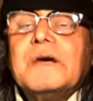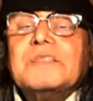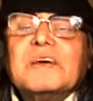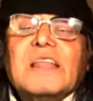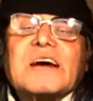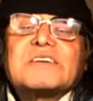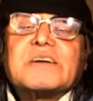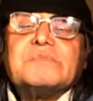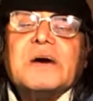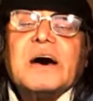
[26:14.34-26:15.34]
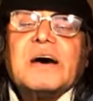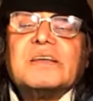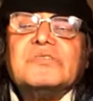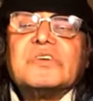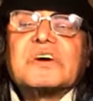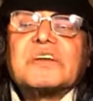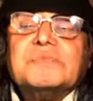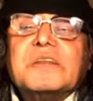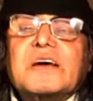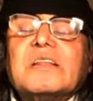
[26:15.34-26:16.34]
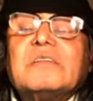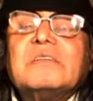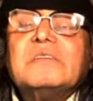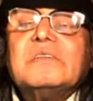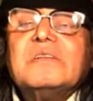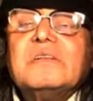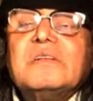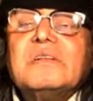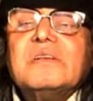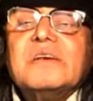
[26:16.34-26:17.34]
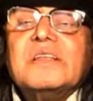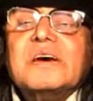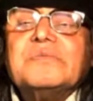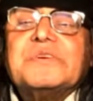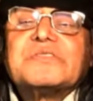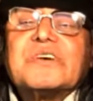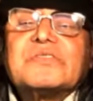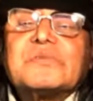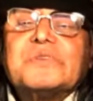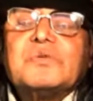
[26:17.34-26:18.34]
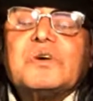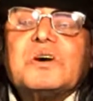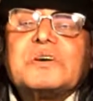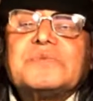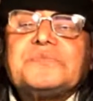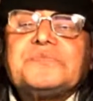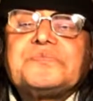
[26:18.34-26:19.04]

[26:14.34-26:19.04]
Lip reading: And the elected mayor is a criminal in every sense of the word.